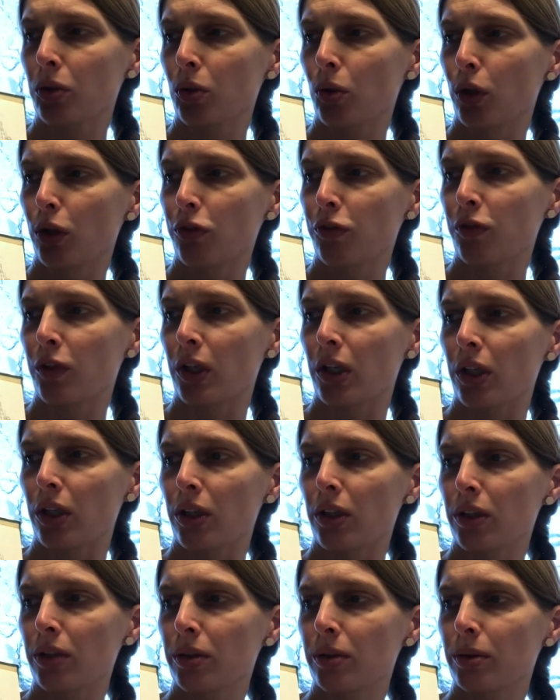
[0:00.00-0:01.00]
or
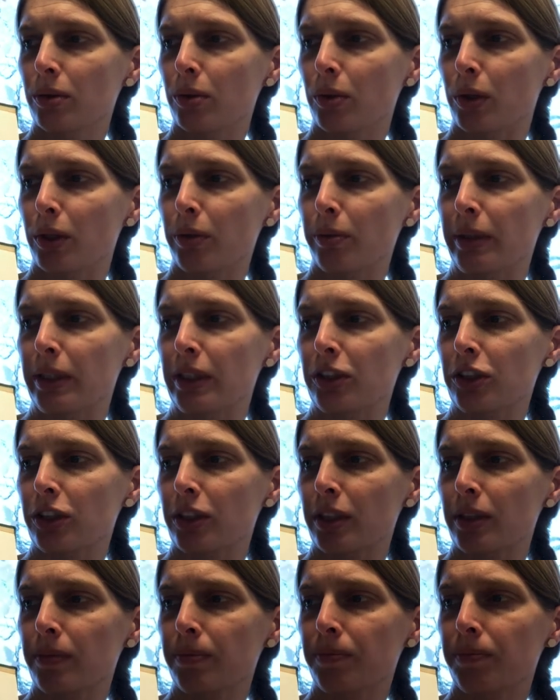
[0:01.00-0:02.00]
fall, or
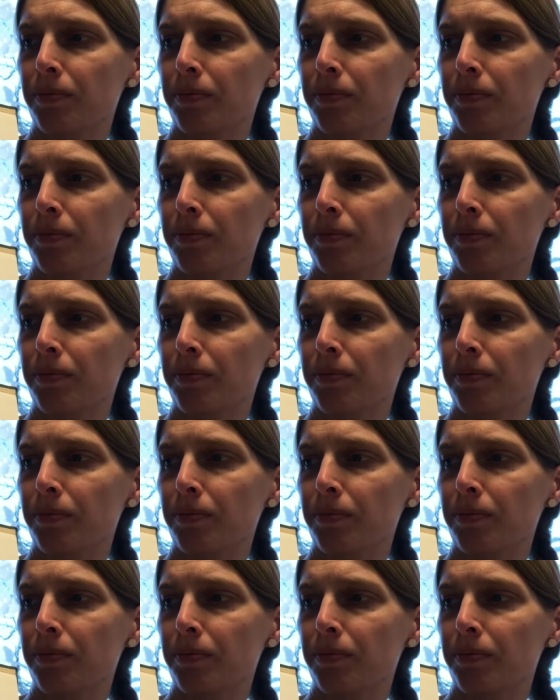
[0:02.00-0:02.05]
winter.